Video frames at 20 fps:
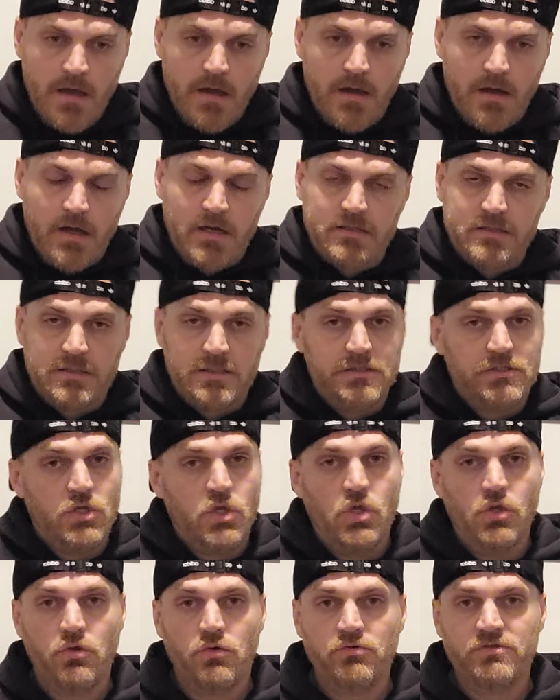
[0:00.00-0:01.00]
Uh, she's a
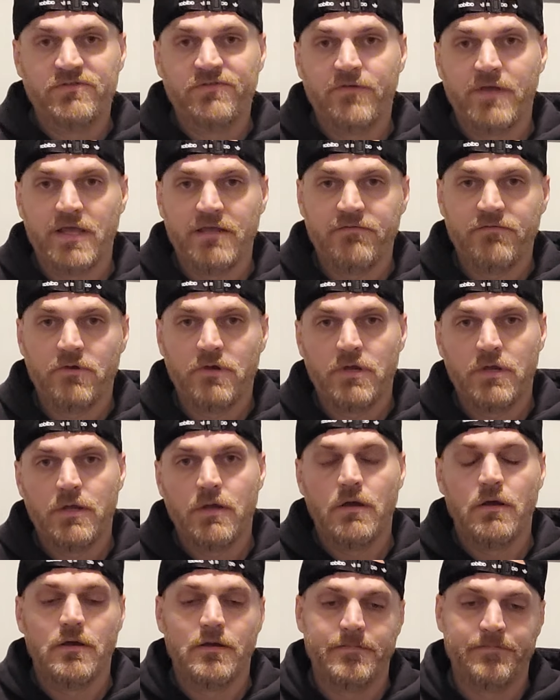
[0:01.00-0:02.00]
huge favorite.
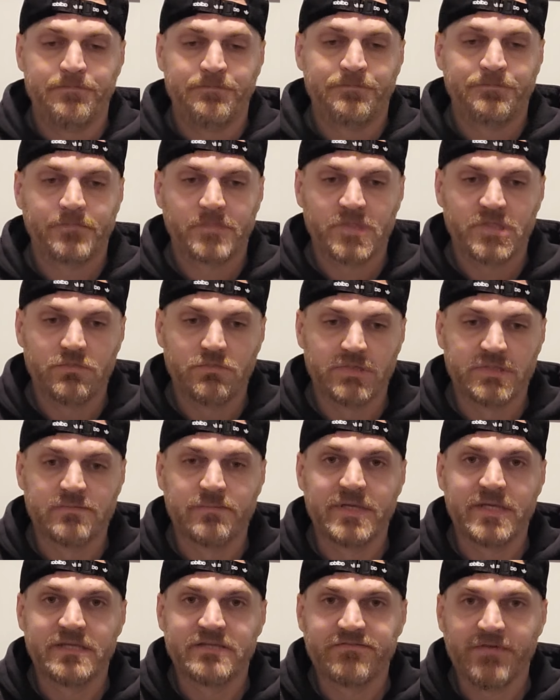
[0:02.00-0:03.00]
Um, she was the
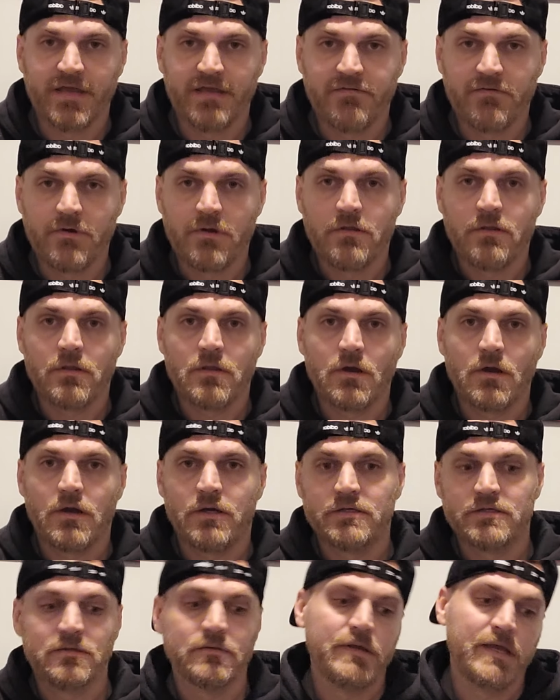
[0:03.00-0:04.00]
biggest favorite on the
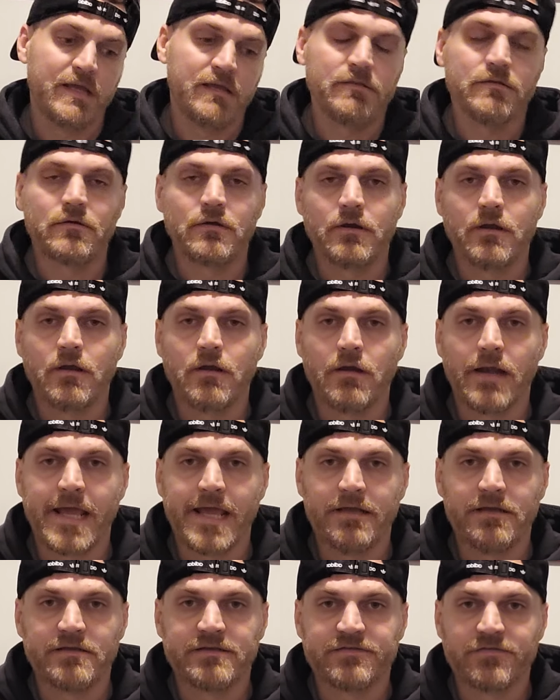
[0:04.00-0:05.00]
card till the Anthony
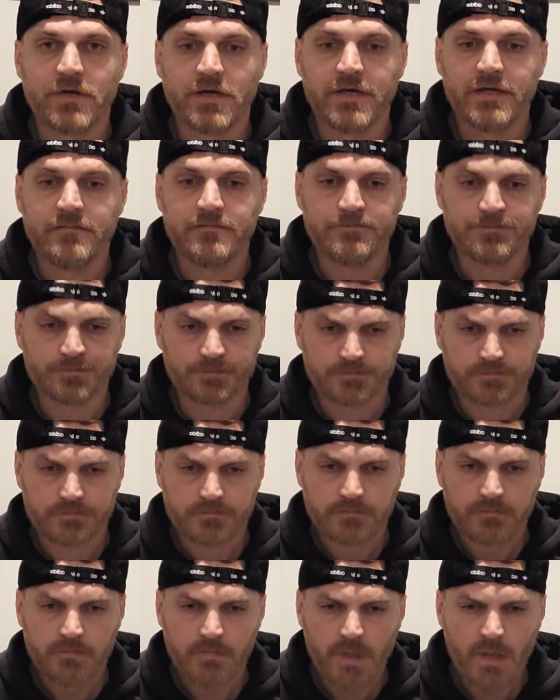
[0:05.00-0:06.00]
Hernandez fight.
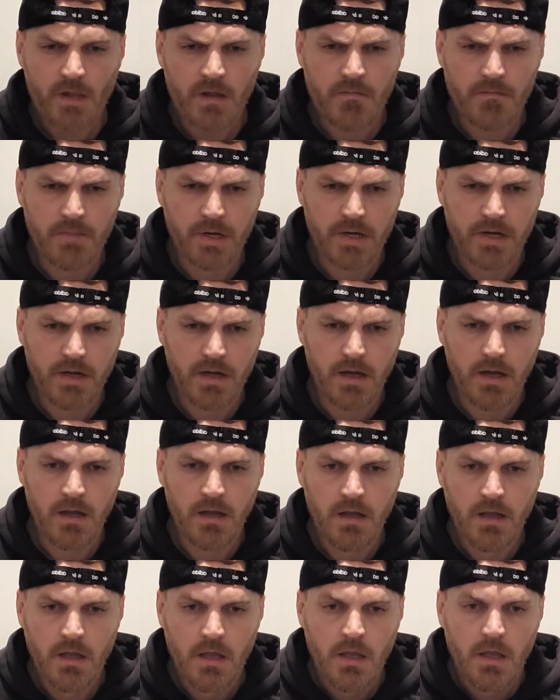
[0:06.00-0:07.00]
But uh,
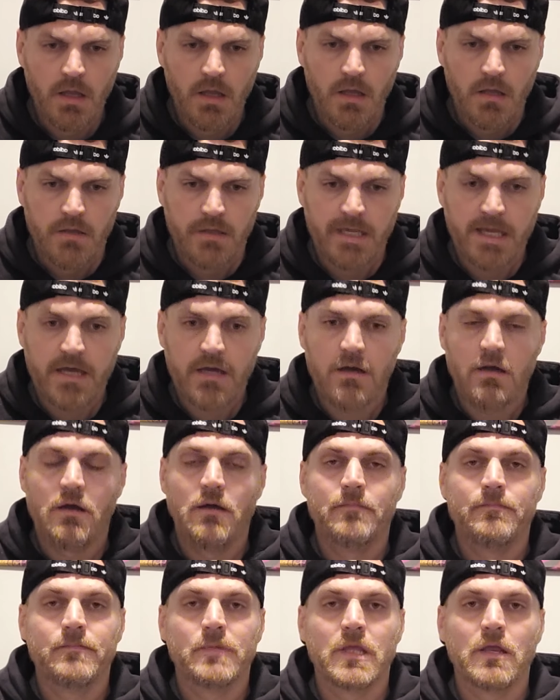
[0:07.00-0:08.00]
yeah,
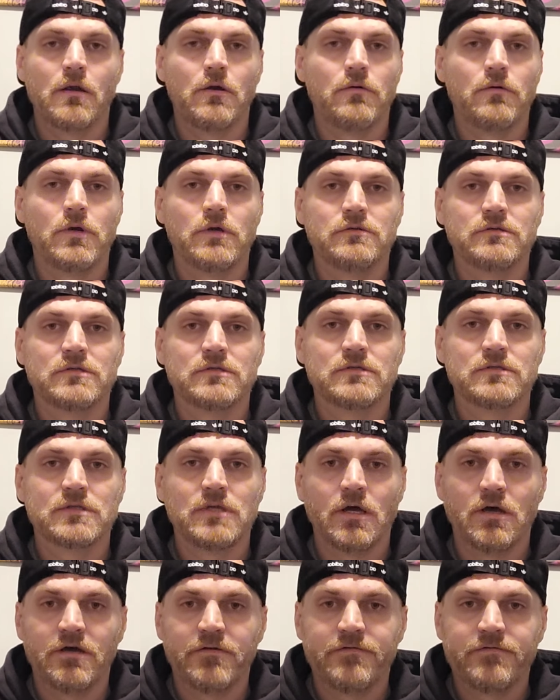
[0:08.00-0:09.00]
um, Karol Rose is
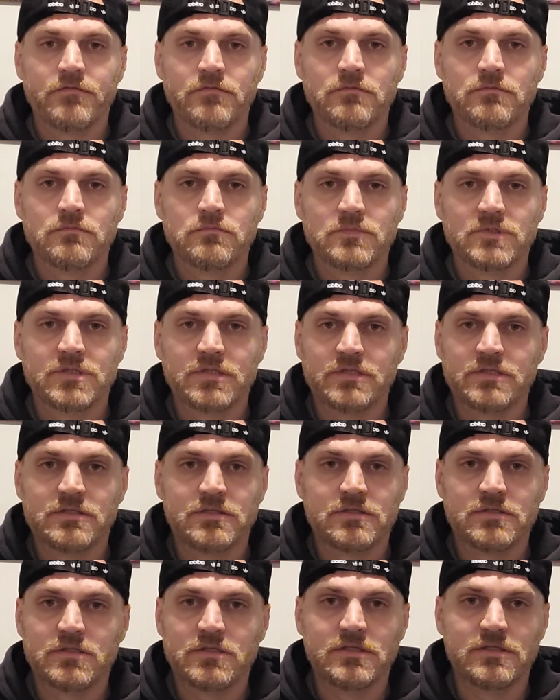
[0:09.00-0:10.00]
tough. She's
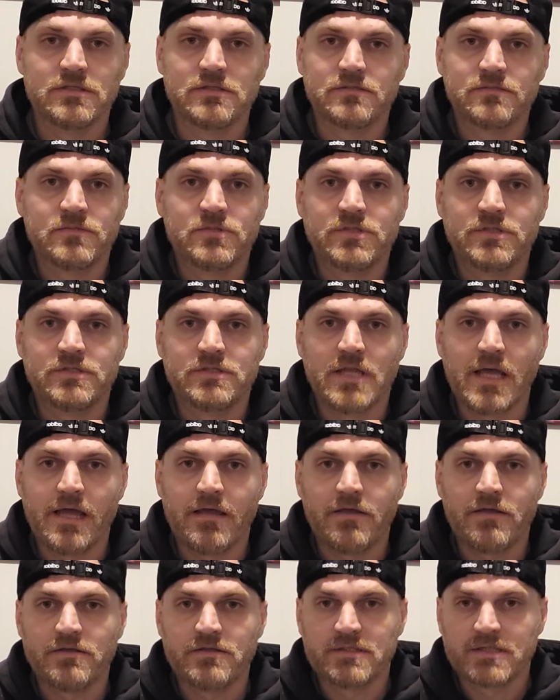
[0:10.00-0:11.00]
she's she's
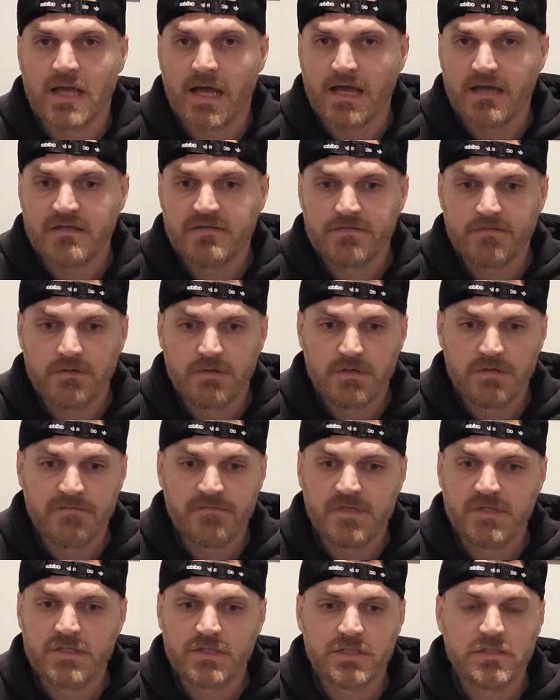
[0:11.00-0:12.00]
got good size for the
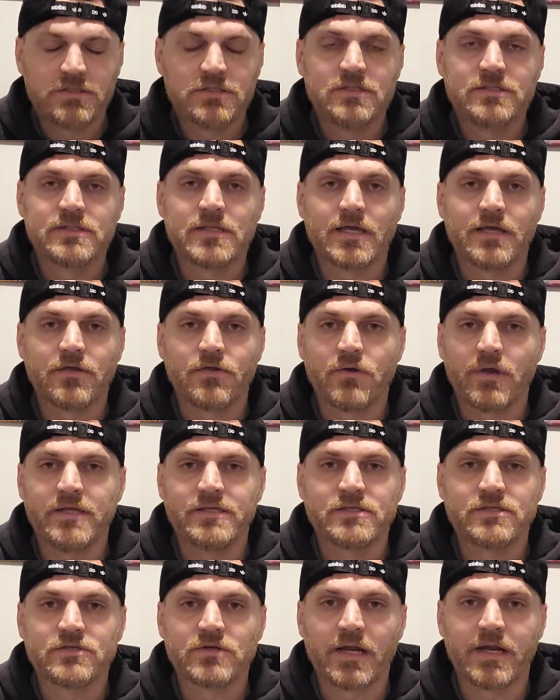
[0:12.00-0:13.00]
division. She's got great
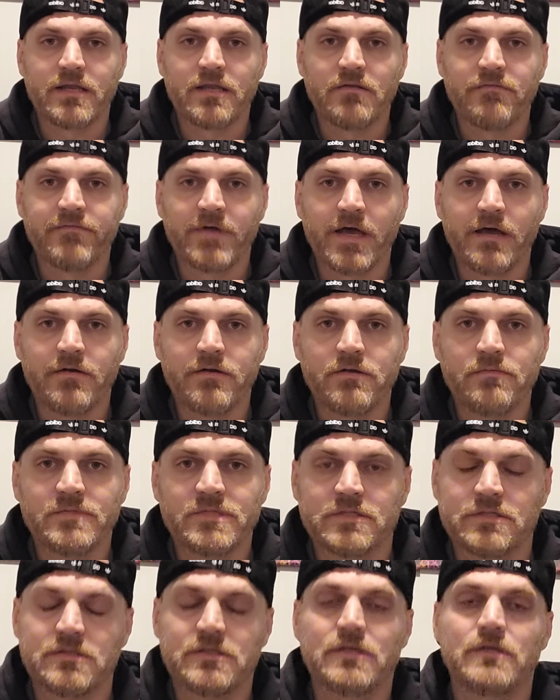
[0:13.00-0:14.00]
striking volume, as
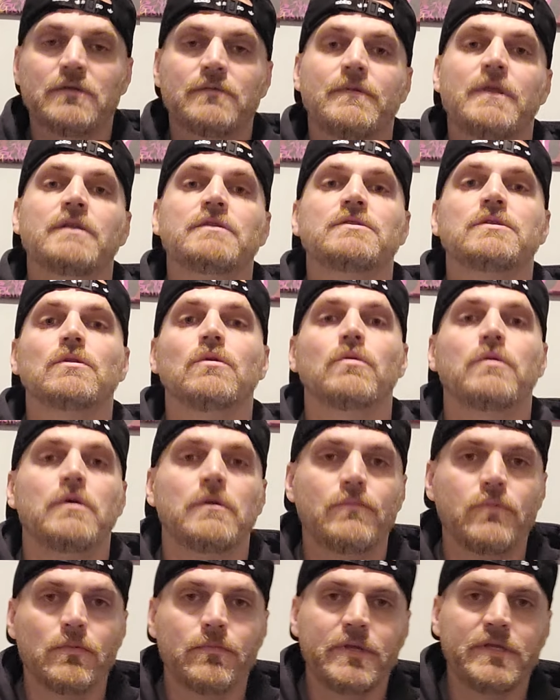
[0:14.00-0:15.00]
you seen against Laura
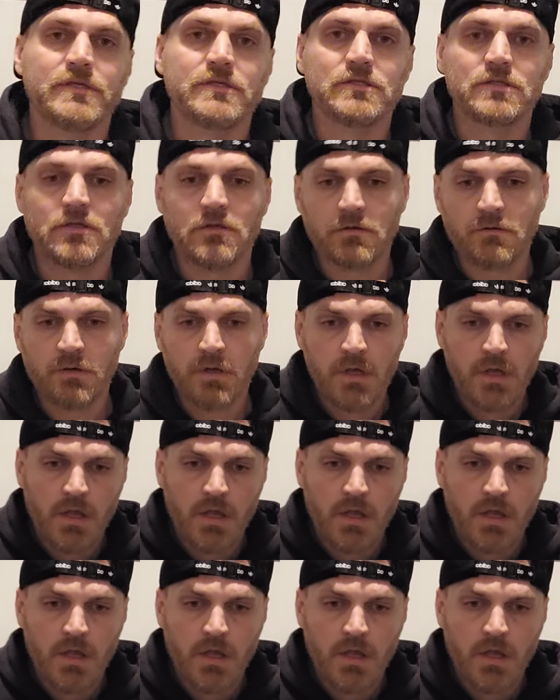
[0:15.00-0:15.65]
Propicio.